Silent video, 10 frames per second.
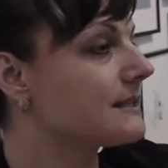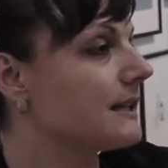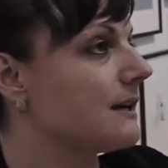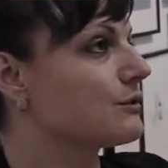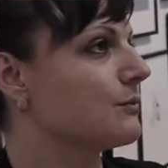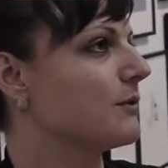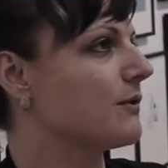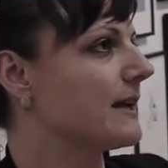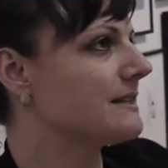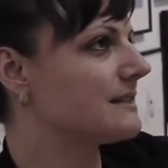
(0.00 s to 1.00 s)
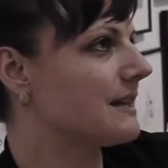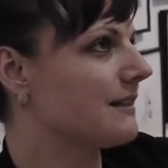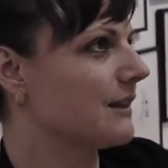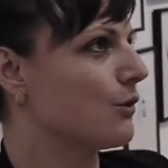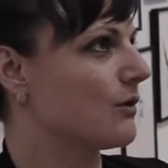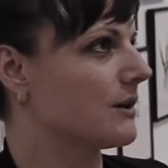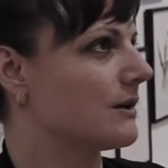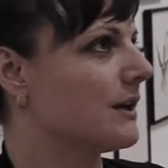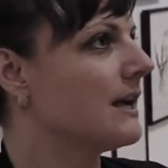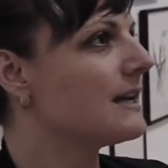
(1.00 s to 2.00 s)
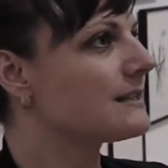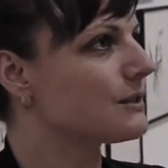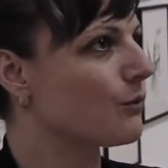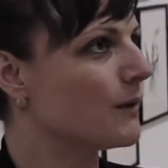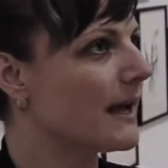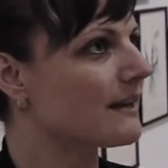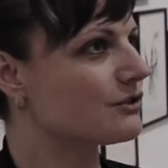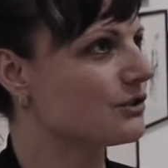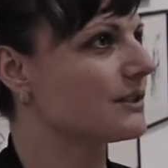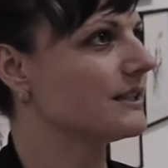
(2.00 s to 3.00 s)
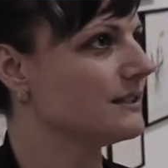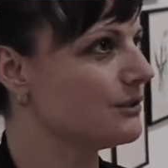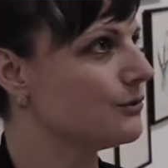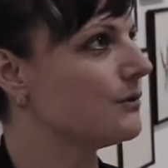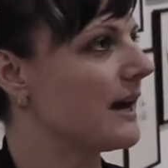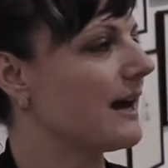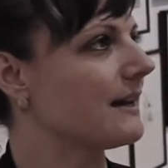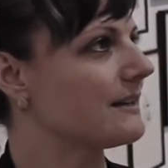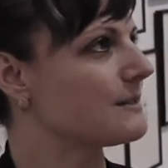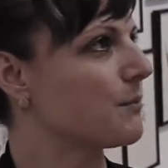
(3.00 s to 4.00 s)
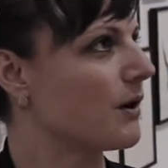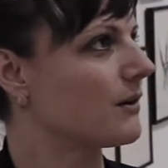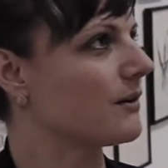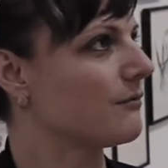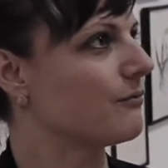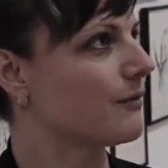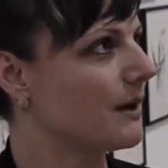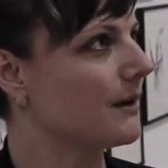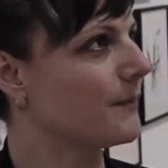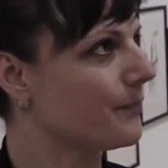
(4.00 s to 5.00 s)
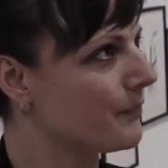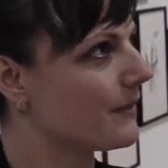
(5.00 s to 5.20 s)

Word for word: clouds would be raised and lowered. Mm. So we we actually do that as part of um,